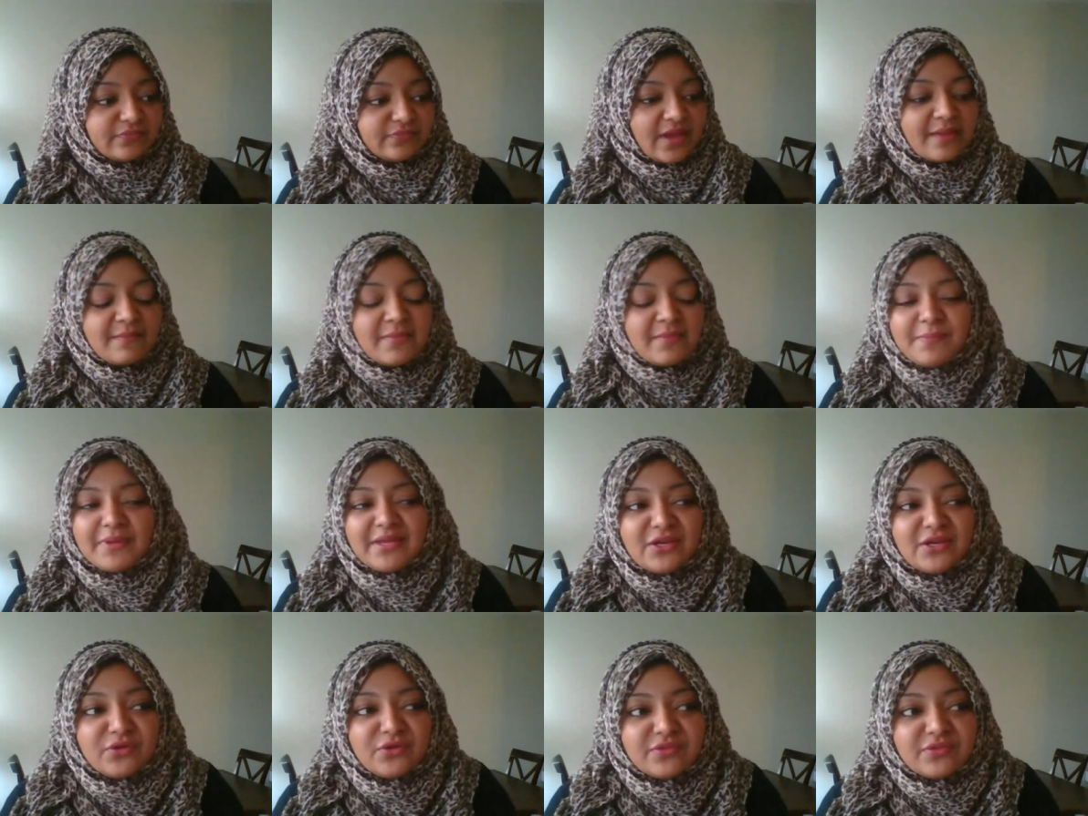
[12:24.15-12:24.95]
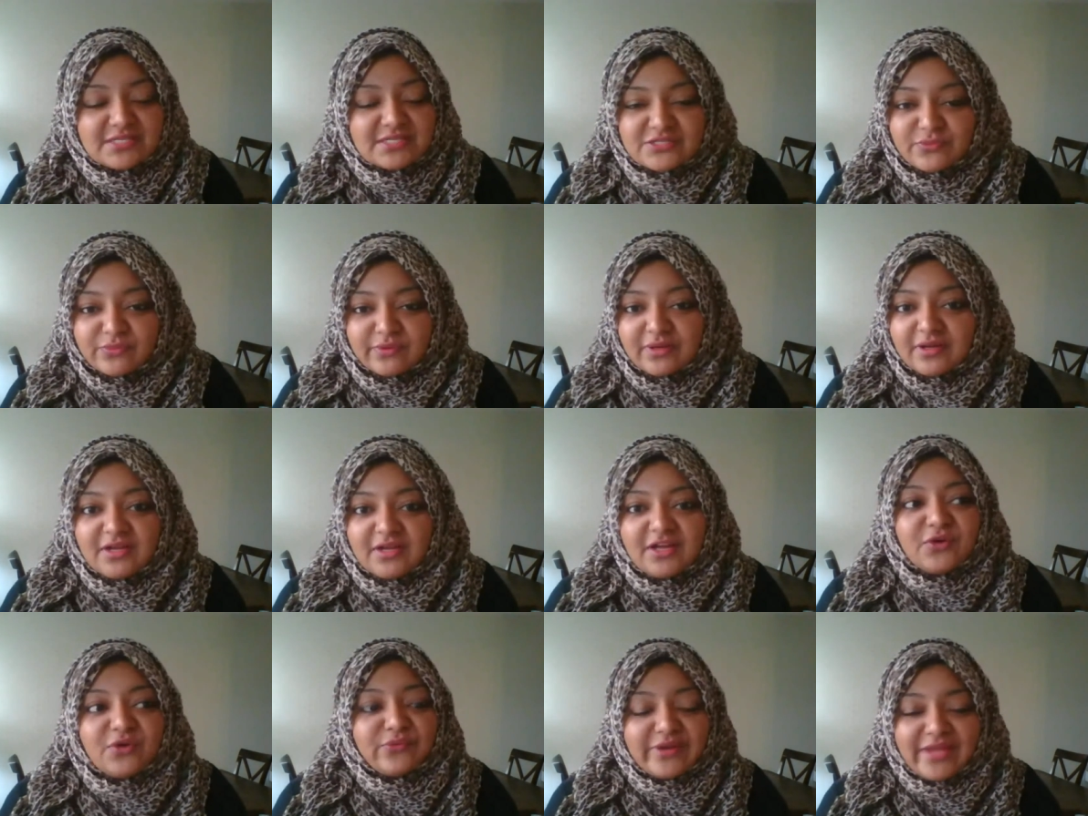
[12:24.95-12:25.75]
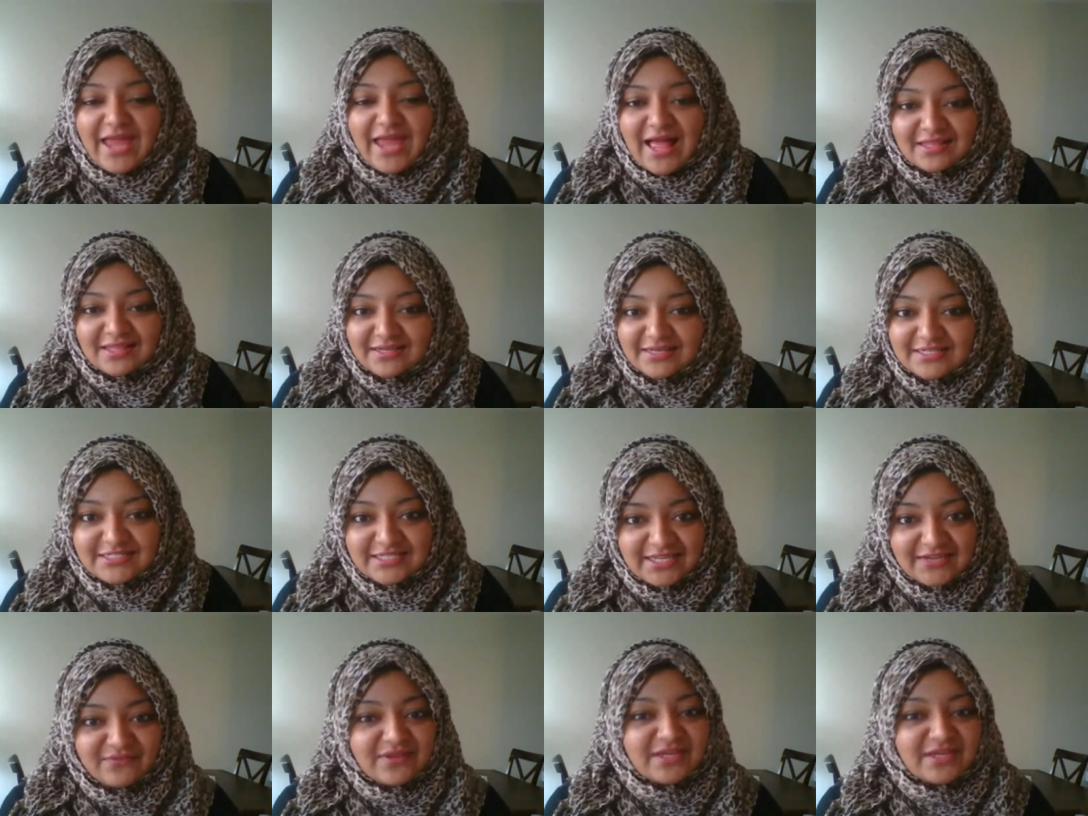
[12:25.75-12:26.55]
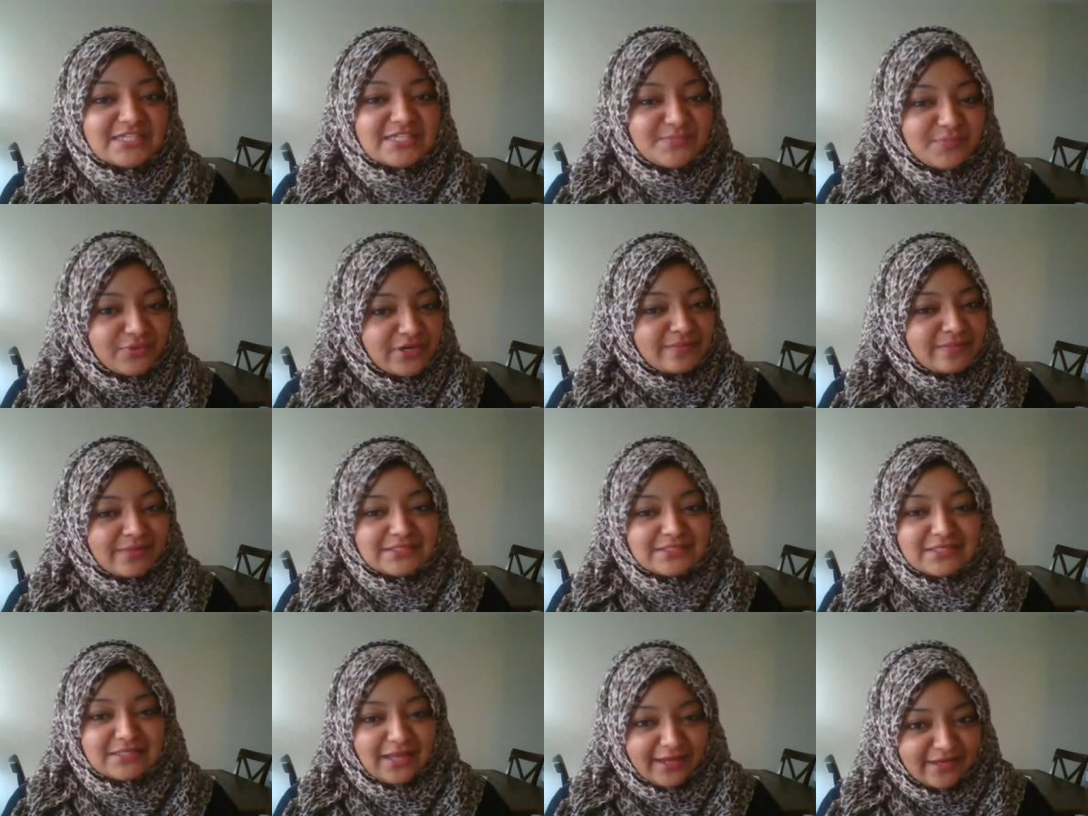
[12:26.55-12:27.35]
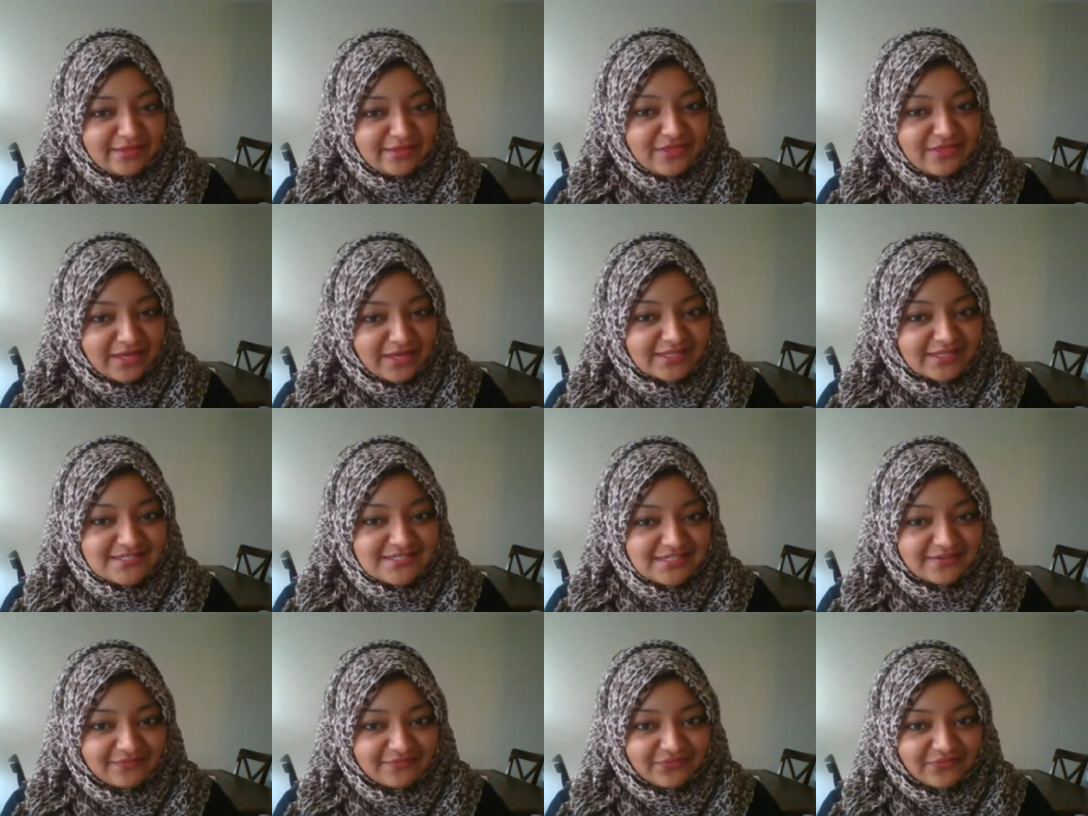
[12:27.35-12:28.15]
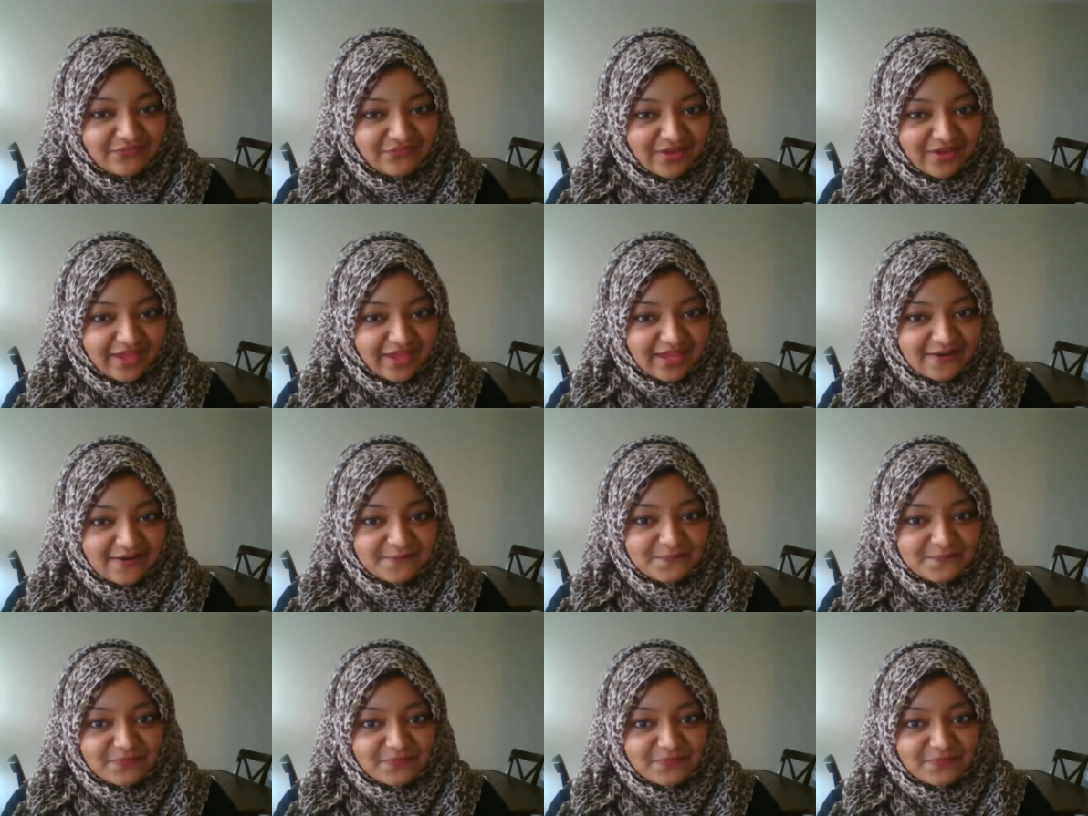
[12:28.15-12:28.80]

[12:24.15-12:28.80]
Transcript: but this is reality TV is pretty much like this, right?